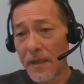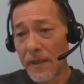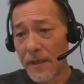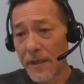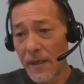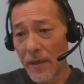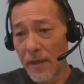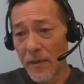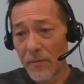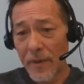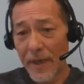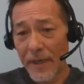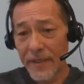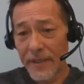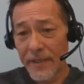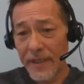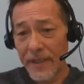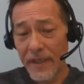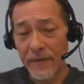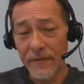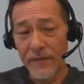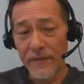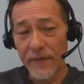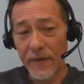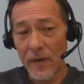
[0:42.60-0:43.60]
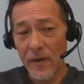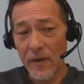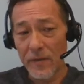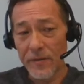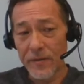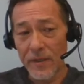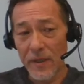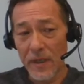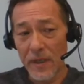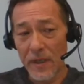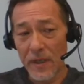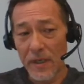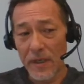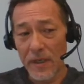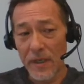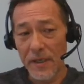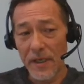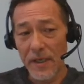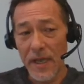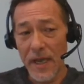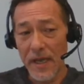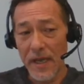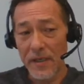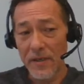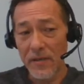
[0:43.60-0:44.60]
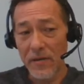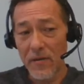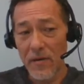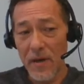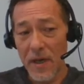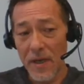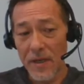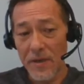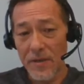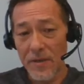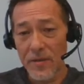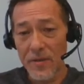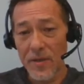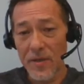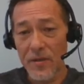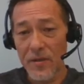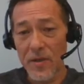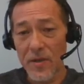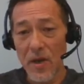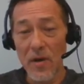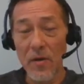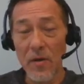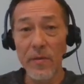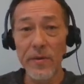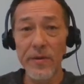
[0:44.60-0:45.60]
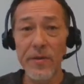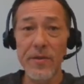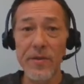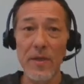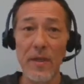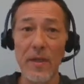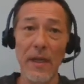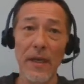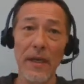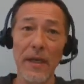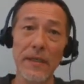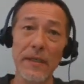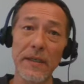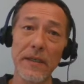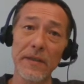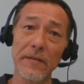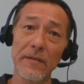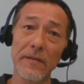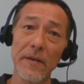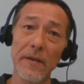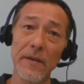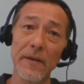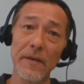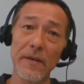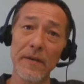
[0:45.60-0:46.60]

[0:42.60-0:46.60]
Now, by default, uncategorized is always selected